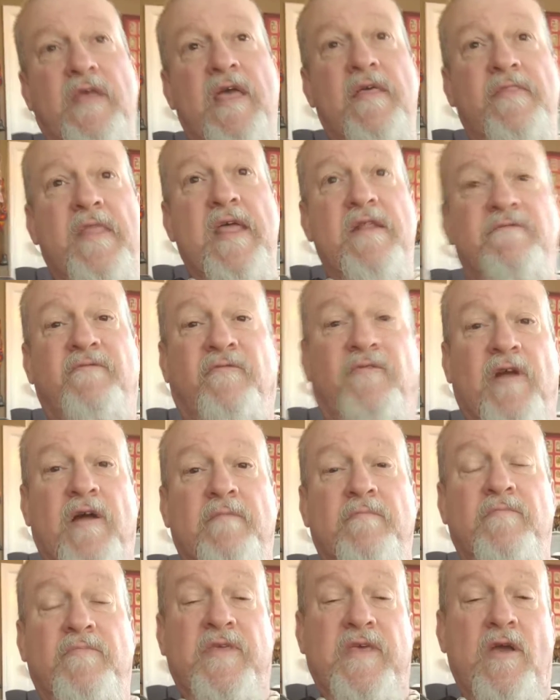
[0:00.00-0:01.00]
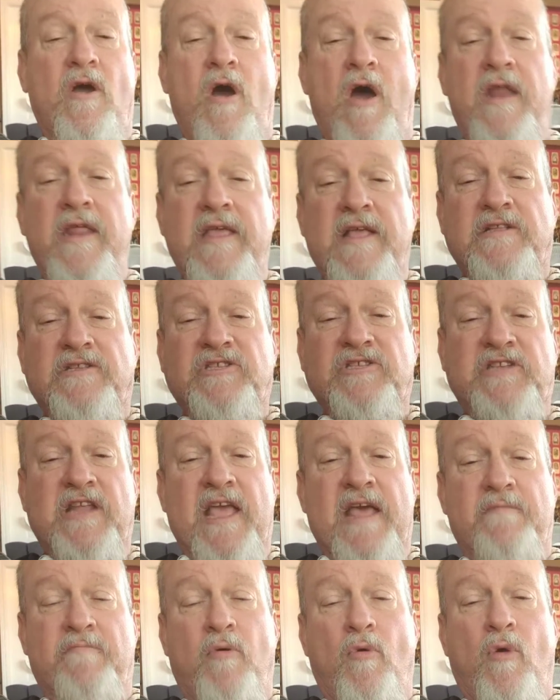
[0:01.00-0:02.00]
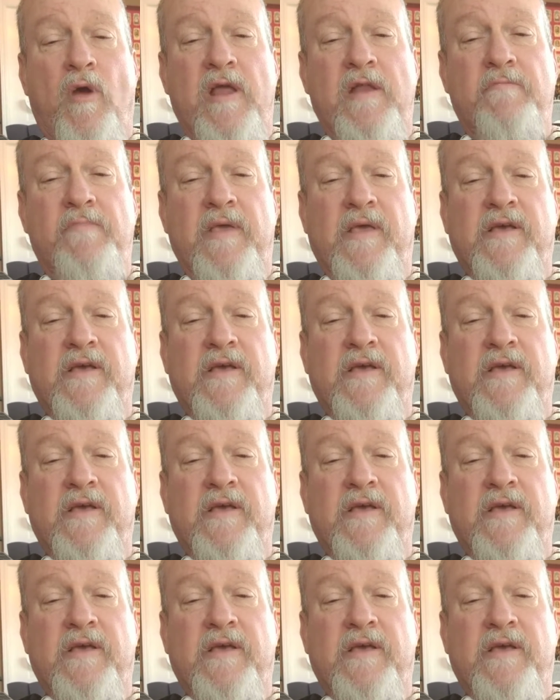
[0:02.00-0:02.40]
and then from the audience standpoint,